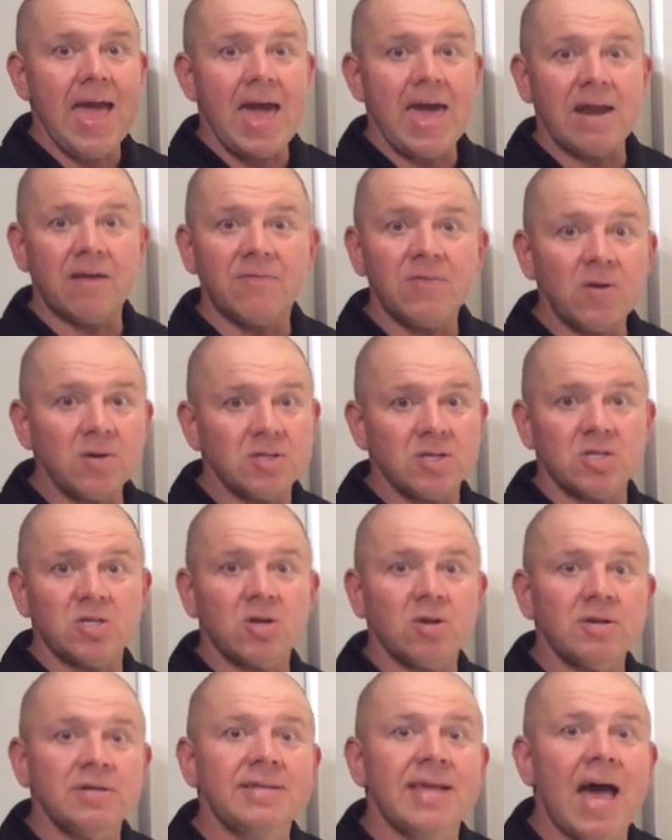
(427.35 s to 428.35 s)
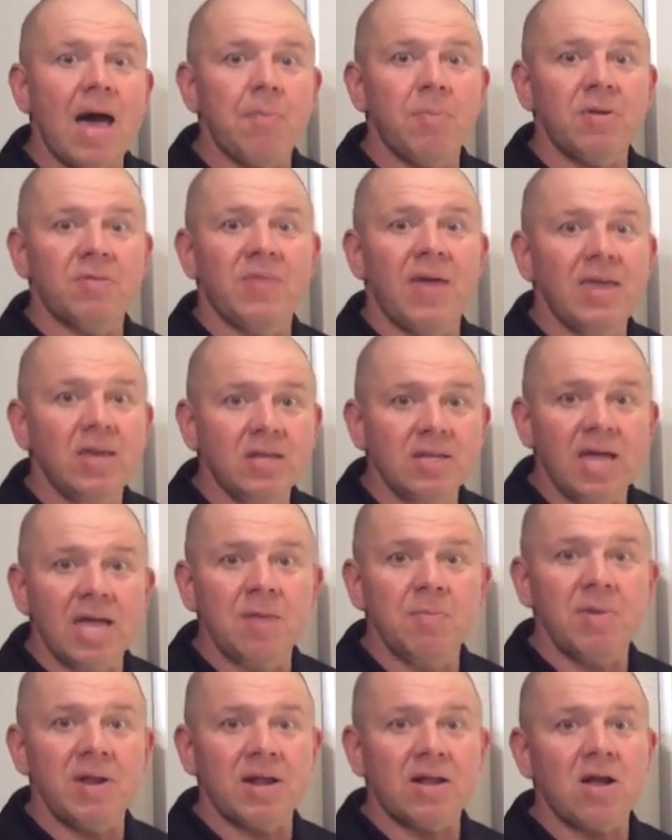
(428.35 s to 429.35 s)
And if there's a certain topic that you'd
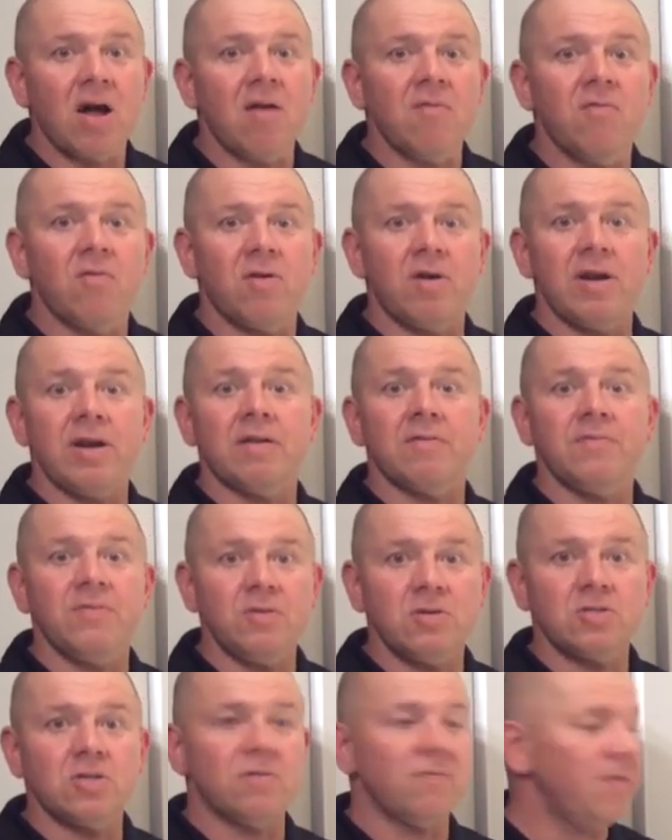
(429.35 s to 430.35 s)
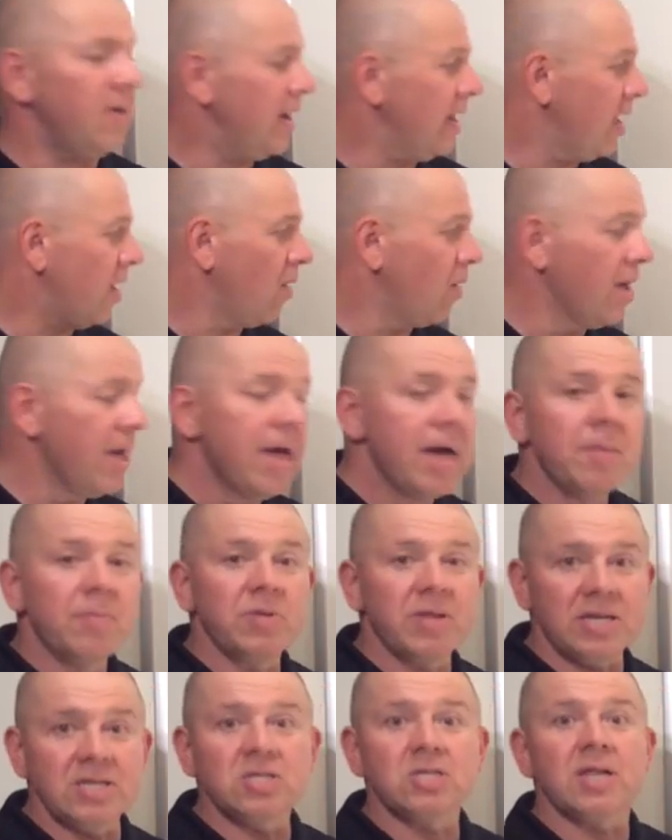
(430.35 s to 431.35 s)
like me to cover in a future video,
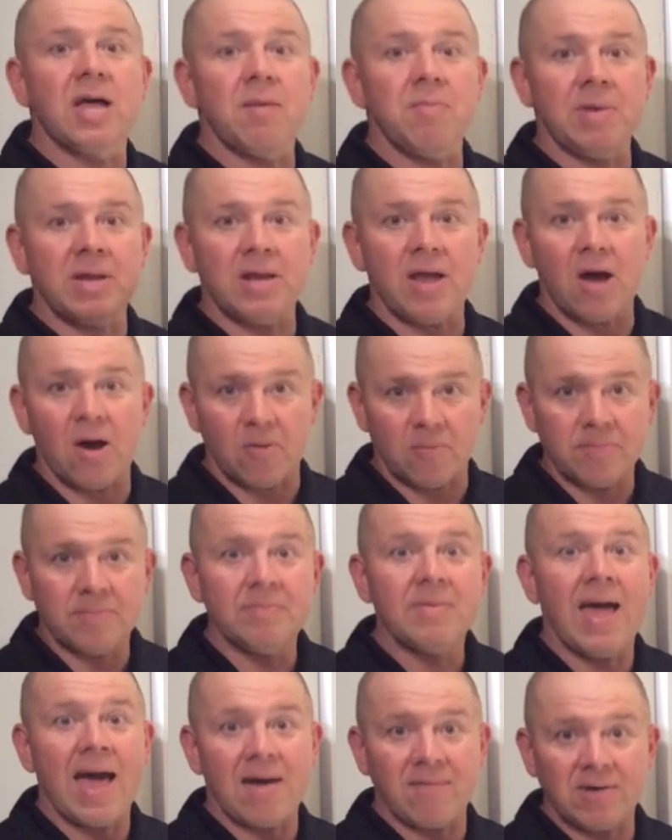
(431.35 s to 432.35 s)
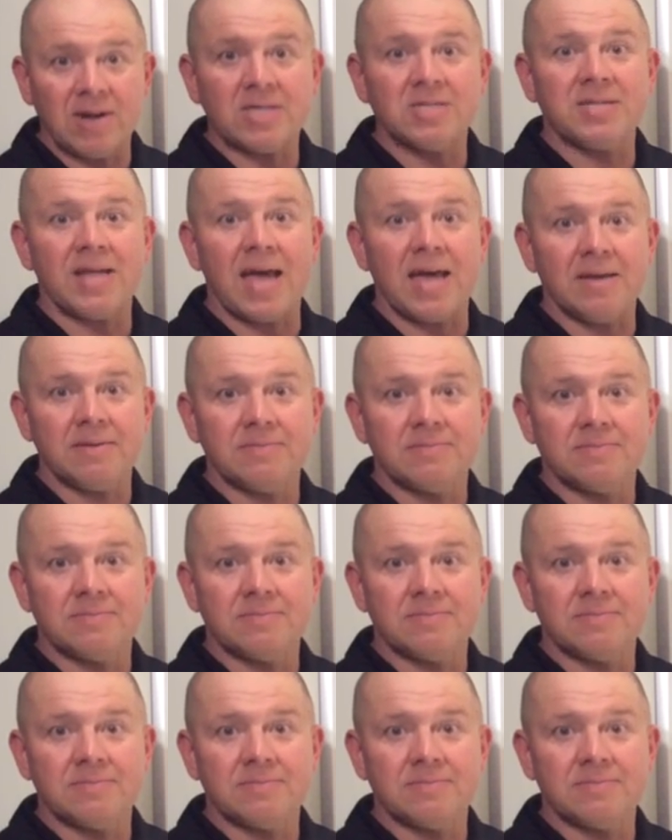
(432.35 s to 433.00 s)
please let me know. Have a nice day.